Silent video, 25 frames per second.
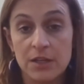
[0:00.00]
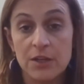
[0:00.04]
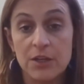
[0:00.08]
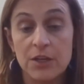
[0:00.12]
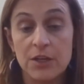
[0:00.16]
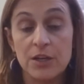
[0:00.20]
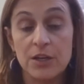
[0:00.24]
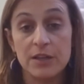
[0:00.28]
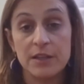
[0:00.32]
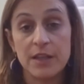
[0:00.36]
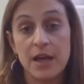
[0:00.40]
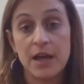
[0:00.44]

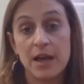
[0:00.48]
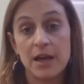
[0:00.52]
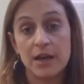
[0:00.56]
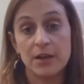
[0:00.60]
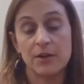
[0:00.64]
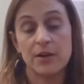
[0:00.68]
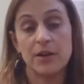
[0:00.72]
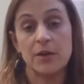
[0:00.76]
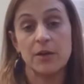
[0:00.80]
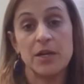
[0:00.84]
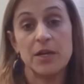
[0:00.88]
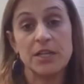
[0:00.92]

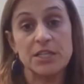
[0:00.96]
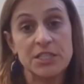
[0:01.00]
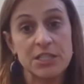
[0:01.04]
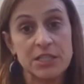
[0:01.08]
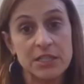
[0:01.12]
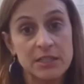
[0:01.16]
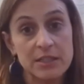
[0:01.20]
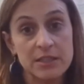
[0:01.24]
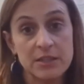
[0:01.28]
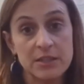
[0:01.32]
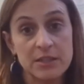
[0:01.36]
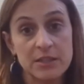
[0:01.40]
Great
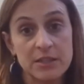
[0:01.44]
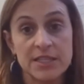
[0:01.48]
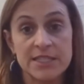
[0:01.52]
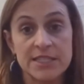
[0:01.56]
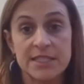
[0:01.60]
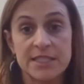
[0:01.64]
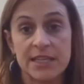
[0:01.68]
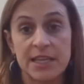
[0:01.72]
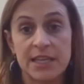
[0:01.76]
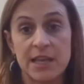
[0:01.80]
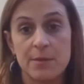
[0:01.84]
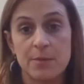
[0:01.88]
question.
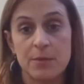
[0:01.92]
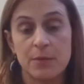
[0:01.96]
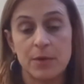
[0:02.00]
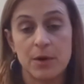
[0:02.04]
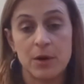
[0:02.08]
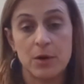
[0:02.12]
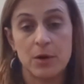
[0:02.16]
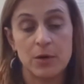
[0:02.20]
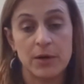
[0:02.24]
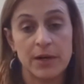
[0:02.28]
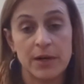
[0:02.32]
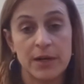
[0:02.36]
Does the GATE
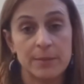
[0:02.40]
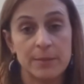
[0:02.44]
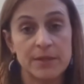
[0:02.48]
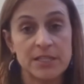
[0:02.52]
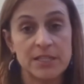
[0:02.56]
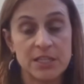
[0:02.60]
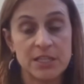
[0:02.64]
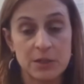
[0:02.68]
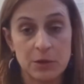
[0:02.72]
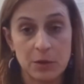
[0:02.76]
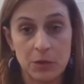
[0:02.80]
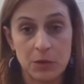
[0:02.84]
program
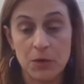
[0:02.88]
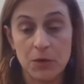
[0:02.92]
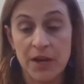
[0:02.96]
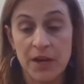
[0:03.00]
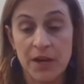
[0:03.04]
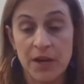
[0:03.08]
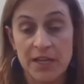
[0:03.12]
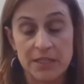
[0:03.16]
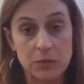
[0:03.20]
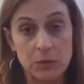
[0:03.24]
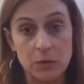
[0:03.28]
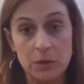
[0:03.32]
continue through
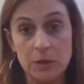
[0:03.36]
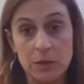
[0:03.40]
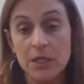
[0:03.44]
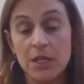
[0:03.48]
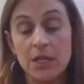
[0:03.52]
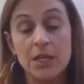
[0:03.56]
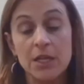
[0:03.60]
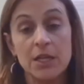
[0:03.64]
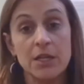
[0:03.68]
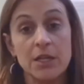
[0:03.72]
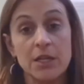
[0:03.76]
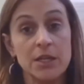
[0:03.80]
high school?
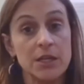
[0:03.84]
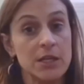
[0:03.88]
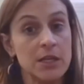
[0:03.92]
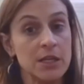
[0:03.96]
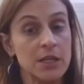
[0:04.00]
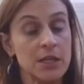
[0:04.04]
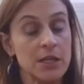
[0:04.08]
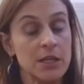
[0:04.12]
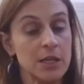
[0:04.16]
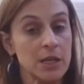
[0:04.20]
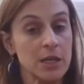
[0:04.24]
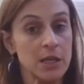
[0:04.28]

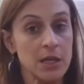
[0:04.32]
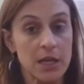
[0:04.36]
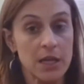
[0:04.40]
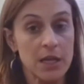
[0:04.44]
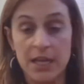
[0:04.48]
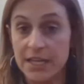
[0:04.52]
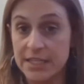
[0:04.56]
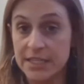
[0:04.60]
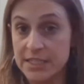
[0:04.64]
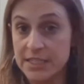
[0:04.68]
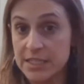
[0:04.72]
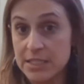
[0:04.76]

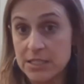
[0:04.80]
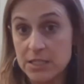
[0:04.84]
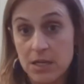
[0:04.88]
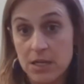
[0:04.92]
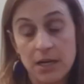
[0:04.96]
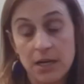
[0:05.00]
It does